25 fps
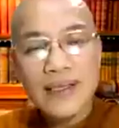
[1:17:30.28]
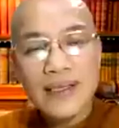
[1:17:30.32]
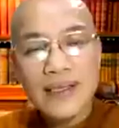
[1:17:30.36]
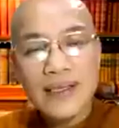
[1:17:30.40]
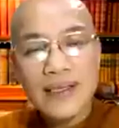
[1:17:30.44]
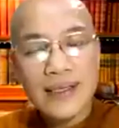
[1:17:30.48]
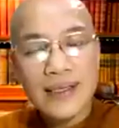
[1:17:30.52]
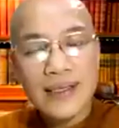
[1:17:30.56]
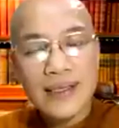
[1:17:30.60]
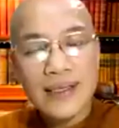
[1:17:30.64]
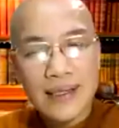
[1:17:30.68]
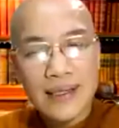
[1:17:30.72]

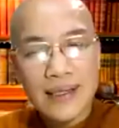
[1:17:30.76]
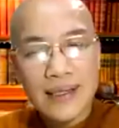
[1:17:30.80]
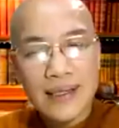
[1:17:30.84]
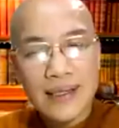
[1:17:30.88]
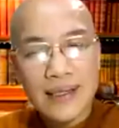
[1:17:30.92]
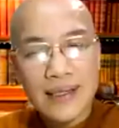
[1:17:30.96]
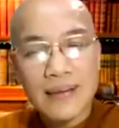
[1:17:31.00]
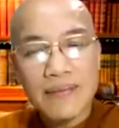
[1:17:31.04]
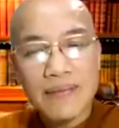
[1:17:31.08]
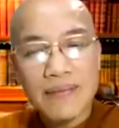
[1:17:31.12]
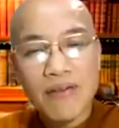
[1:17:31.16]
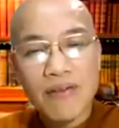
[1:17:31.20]

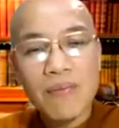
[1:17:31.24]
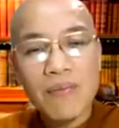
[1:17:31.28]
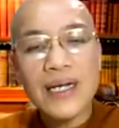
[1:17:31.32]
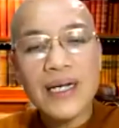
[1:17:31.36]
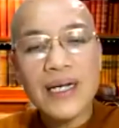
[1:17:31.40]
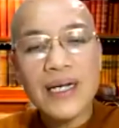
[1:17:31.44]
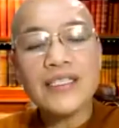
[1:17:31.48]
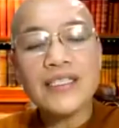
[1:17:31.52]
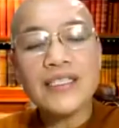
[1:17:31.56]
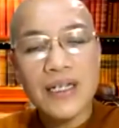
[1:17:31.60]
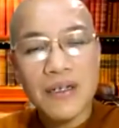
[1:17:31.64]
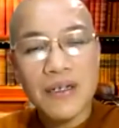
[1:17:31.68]
sisters, for
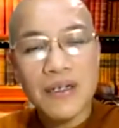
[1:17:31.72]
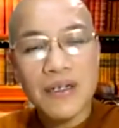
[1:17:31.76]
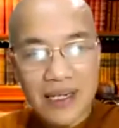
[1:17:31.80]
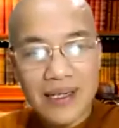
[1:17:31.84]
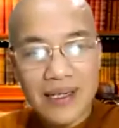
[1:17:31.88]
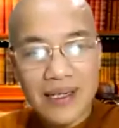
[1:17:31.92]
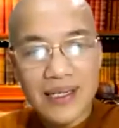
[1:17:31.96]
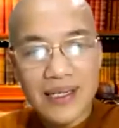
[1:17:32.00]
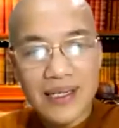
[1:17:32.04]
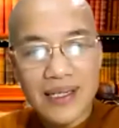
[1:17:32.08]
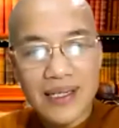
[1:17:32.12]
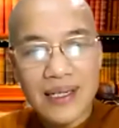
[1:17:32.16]
my
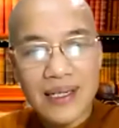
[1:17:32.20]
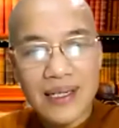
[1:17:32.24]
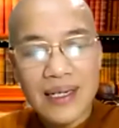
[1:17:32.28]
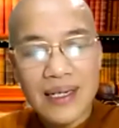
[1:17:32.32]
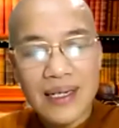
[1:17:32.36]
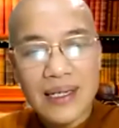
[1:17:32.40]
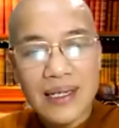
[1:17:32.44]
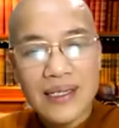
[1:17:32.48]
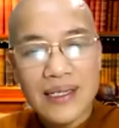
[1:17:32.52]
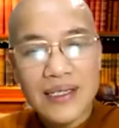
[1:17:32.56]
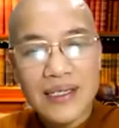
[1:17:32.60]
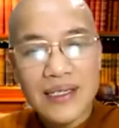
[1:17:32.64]
students,
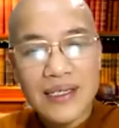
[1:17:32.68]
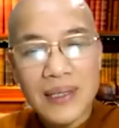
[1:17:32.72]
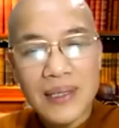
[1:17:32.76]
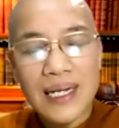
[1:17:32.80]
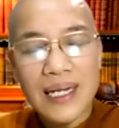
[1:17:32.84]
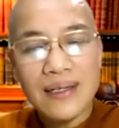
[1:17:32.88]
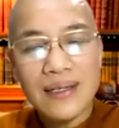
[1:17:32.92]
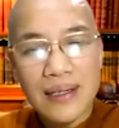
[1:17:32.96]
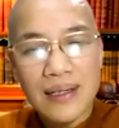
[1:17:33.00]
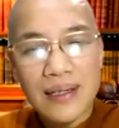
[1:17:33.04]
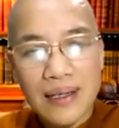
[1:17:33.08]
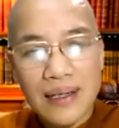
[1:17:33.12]
so
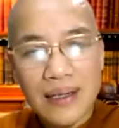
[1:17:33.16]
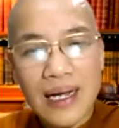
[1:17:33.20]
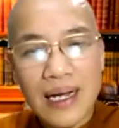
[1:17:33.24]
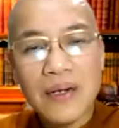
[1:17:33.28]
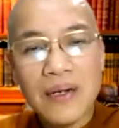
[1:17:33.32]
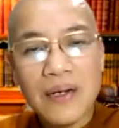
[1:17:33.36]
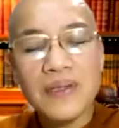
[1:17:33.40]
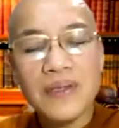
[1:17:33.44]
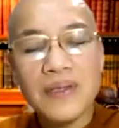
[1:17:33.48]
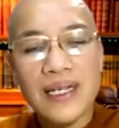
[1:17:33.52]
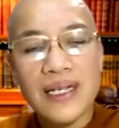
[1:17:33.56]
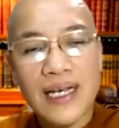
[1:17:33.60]
that
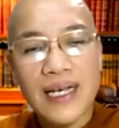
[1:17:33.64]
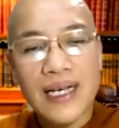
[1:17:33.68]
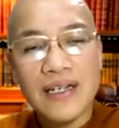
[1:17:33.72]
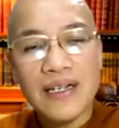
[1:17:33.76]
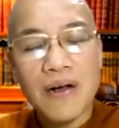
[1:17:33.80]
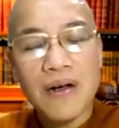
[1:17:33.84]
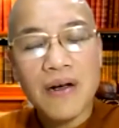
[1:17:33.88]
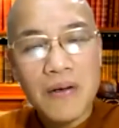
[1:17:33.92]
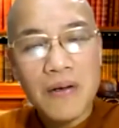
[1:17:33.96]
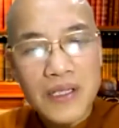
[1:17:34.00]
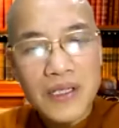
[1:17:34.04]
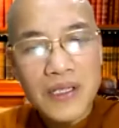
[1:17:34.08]
now they
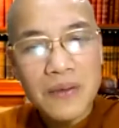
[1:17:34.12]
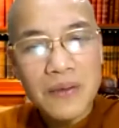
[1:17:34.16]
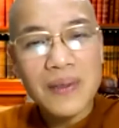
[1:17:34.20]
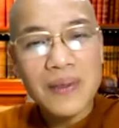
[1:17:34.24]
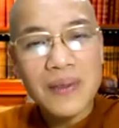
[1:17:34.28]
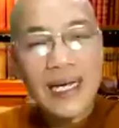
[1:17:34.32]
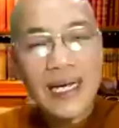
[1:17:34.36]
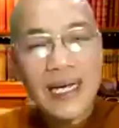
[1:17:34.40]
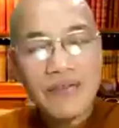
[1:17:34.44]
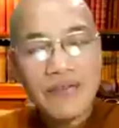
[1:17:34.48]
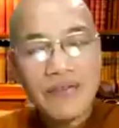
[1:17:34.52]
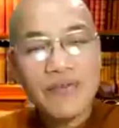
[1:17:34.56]
can also
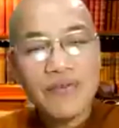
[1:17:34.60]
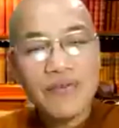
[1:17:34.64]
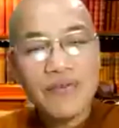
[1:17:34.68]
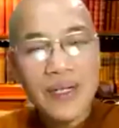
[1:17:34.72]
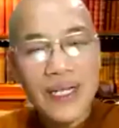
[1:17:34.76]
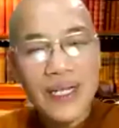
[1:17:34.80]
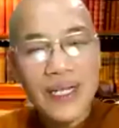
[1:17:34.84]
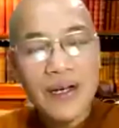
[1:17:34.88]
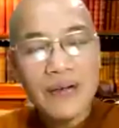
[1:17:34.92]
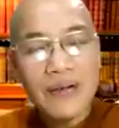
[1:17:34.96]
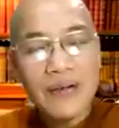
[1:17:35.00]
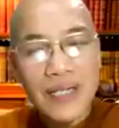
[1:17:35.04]
get
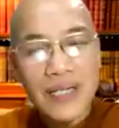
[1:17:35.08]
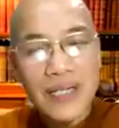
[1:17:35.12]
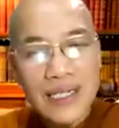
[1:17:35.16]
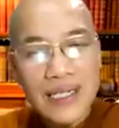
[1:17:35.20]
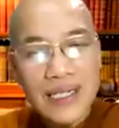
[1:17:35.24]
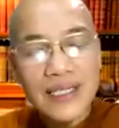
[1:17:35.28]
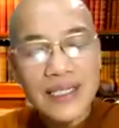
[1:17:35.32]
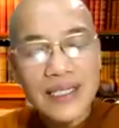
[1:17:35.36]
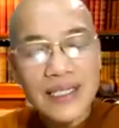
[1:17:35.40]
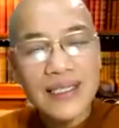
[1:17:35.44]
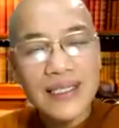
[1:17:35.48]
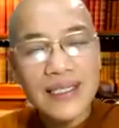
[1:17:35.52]
fully
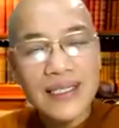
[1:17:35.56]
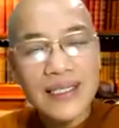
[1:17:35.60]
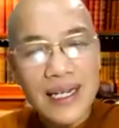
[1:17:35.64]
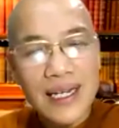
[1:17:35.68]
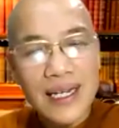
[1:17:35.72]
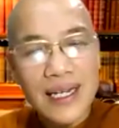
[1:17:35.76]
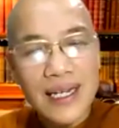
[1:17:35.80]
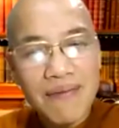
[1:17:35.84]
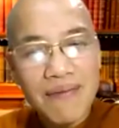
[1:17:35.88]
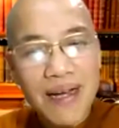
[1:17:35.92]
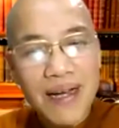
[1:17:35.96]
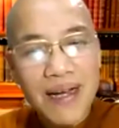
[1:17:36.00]
ordained in
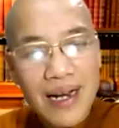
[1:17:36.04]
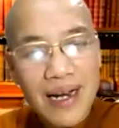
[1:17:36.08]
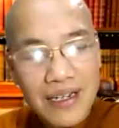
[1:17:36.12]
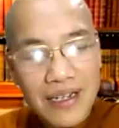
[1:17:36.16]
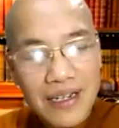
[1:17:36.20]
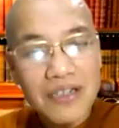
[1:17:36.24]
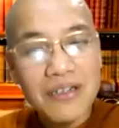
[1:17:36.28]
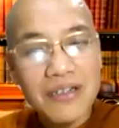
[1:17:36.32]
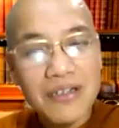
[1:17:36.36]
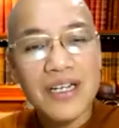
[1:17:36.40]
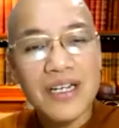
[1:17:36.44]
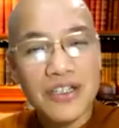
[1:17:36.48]

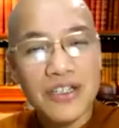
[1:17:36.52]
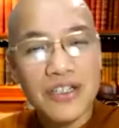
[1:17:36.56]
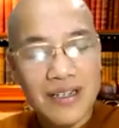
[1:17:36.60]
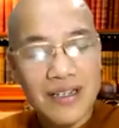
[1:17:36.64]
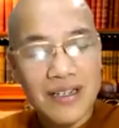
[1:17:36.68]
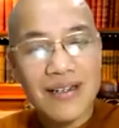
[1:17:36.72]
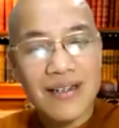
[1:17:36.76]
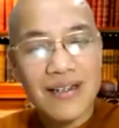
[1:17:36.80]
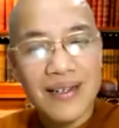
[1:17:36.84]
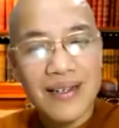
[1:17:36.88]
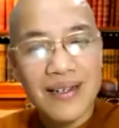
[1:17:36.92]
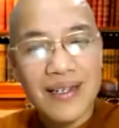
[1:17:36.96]
Theravada
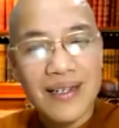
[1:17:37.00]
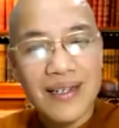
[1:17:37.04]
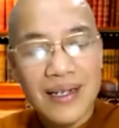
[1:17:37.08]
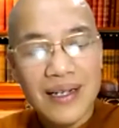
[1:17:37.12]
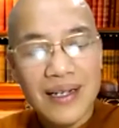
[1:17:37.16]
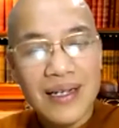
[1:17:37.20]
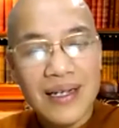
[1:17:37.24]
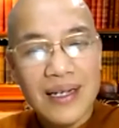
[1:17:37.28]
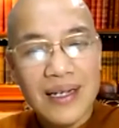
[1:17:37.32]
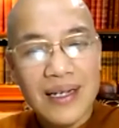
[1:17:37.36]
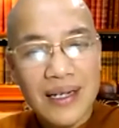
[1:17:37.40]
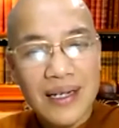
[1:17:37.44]
tradition.
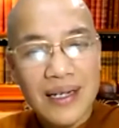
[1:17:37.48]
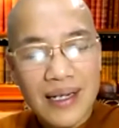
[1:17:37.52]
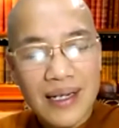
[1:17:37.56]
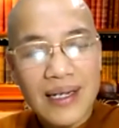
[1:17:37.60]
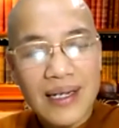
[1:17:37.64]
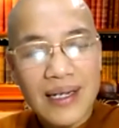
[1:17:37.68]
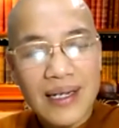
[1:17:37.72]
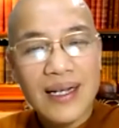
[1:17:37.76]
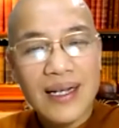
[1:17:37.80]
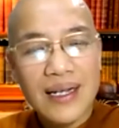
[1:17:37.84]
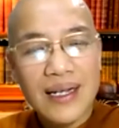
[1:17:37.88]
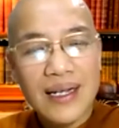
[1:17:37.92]

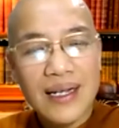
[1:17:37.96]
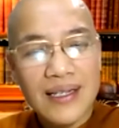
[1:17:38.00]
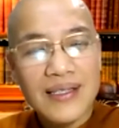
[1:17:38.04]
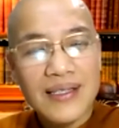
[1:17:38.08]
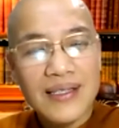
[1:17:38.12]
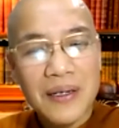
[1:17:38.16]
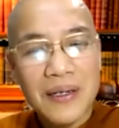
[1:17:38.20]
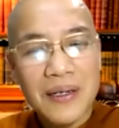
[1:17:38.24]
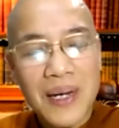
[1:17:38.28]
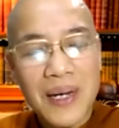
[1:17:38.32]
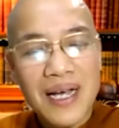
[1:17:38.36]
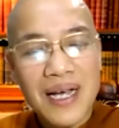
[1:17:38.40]
Uh,
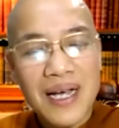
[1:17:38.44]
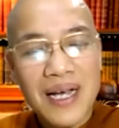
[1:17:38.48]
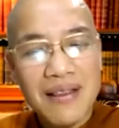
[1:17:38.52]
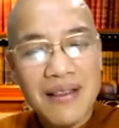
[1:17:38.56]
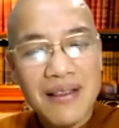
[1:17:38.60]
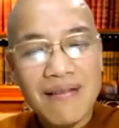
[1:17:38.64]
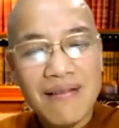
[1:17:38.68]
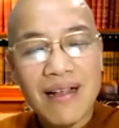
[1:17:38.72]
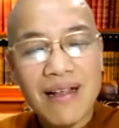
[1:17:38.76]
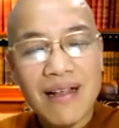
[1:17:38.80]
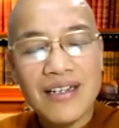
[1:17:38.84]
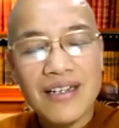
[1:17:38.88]
so I
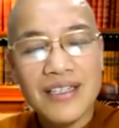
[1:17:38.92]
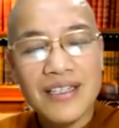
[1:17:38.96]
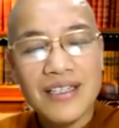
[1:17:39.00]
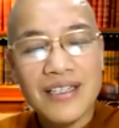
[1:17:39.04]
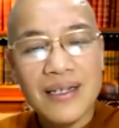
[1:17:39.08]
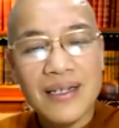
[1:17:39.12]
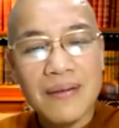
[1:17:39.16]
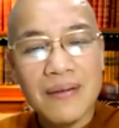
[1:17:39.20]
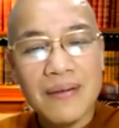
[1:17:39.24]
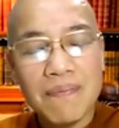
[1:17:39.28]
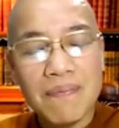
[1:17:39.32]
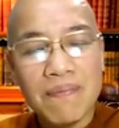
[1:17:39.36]
think that
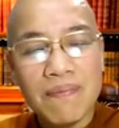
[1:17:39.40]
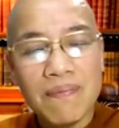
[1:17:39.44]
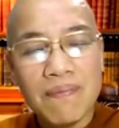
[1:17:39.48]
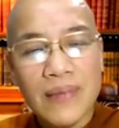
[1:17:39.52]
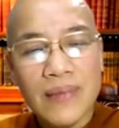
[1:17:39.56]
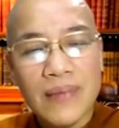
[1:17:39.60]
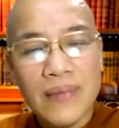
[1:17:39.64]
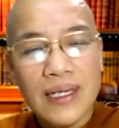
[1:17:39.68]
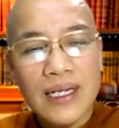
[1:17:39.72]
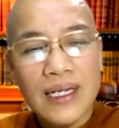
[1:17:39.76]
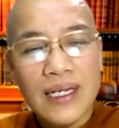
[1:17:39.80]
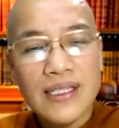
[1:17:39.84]
uh,
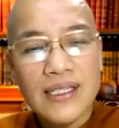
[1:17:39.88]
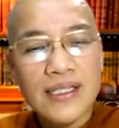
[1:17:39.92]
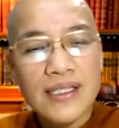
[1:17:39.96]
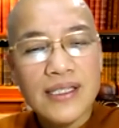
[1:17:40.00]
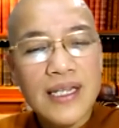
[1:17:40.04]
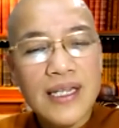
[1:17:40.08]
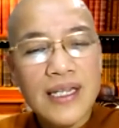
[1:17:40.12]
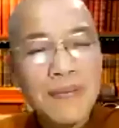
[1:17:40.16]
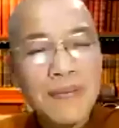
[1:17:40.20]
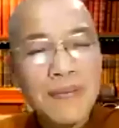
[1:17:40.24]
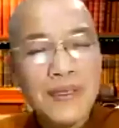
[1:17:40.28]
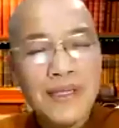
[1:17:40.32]
it
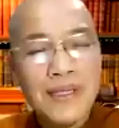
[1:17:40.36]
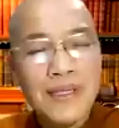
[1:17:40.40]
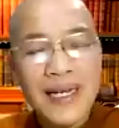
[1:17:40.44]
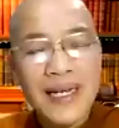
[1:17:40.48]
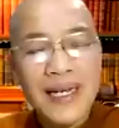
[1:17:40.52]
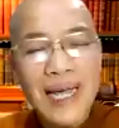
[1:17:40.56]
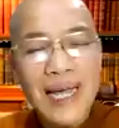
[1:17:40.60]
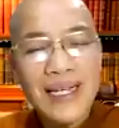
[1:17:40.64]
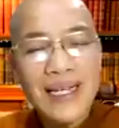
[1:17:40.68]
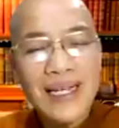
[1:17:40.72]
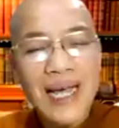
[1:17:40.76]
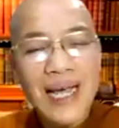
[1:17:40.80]
seems
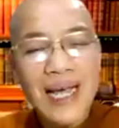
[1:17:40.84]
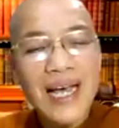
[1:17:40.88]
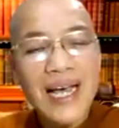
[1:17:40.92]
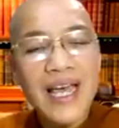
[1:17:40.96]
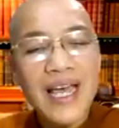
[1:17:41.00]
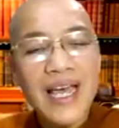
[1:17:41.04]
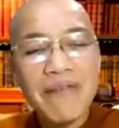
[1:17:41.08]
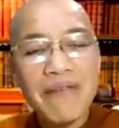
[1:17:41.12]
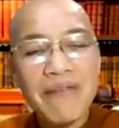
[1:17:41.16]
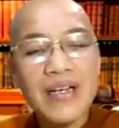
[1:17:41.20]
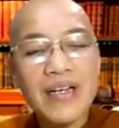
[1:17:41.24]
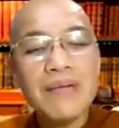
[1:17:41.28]
like
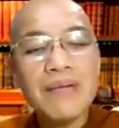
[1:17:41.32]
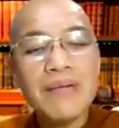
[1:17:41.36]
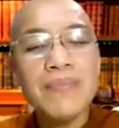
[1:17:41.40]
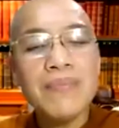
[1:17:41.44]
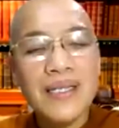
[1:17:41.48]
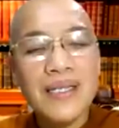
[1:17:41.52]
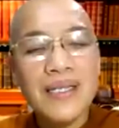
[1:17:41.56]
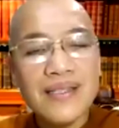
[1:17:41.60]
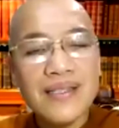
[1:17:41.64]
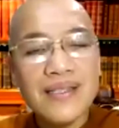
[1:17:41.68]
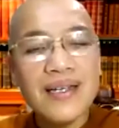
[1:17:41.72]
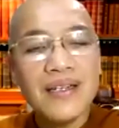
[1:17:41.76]
I have a
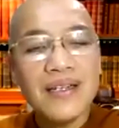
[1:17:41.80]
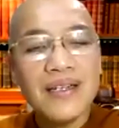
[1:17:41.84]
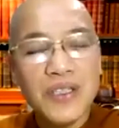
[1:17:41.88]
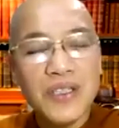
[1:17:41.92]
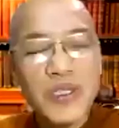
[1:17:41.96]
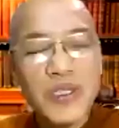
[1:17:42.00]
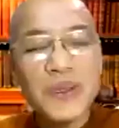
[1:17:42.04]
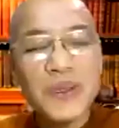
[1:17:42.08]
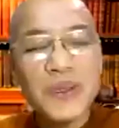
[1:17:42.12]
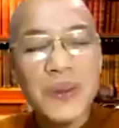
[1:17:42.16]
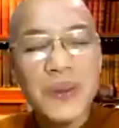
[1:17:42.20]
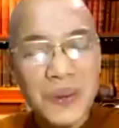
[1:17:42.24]

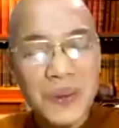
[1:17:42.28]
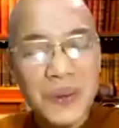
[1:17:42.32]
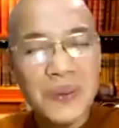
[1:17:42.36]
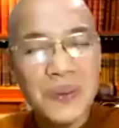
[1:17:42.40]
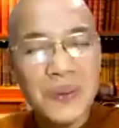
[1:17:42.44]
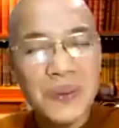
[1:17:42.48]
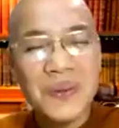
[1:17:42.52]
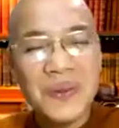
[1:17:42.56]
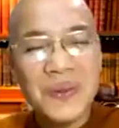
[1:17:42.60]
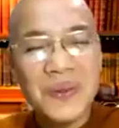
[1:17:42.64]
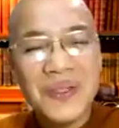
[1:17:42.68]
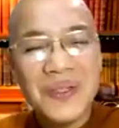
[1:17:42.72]
mission to
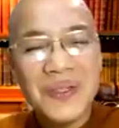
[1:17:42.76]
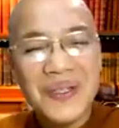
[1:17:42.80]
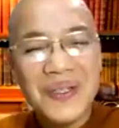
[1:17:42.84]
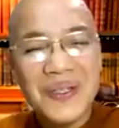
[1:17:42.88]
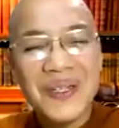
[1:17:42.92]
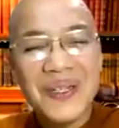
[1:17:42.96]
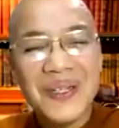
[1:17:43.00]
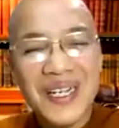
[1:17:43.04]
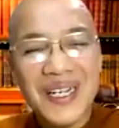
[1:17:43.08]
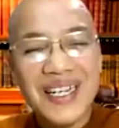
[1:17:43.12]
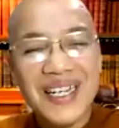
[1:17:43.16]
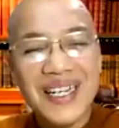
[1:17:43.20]
do
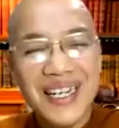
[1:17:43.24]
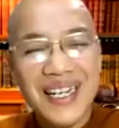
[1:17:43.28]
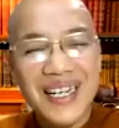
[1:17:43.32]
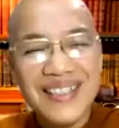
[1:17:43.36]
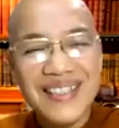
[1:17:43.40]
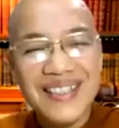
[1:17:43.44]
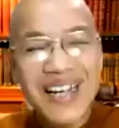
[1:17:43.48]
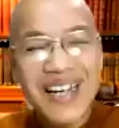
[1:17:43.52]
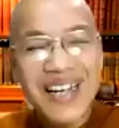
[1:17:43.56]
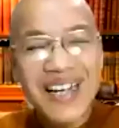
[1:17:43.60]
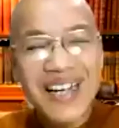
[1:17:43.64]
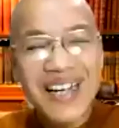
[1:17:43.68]
uh,
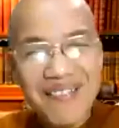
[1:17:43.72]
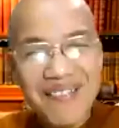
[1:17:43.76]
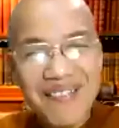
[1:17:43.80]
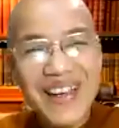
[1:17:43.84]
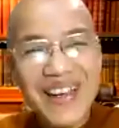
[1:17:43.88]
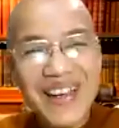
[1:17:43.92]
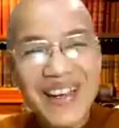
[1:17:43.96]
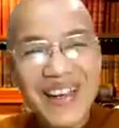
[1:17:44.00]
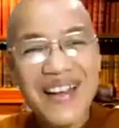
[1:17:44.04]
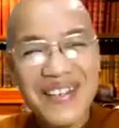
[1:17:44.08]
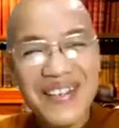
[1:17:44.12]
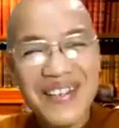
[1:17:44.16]
in
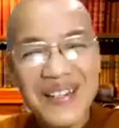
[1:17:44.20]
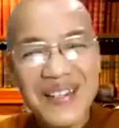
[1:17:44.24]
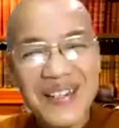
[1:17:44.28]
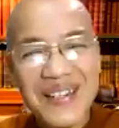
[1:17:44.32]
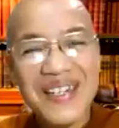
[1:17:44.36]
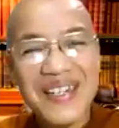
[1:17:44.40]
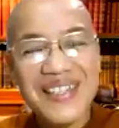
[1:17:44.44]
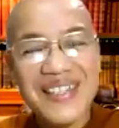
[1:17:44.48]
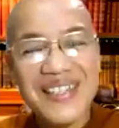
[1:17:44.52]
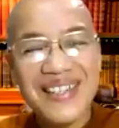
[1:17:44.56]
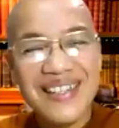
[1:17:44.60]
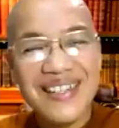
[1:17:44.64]
Theravada
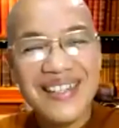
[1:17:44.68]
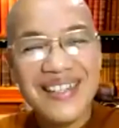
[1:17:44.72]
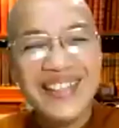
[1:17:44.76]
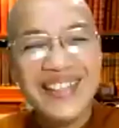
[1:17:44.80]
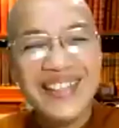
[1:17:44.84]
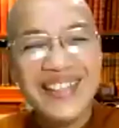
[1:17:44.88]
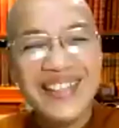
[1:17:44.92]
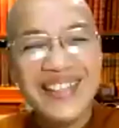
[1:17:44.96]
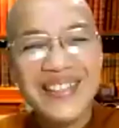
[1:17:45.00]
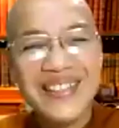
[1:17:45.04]
tradition.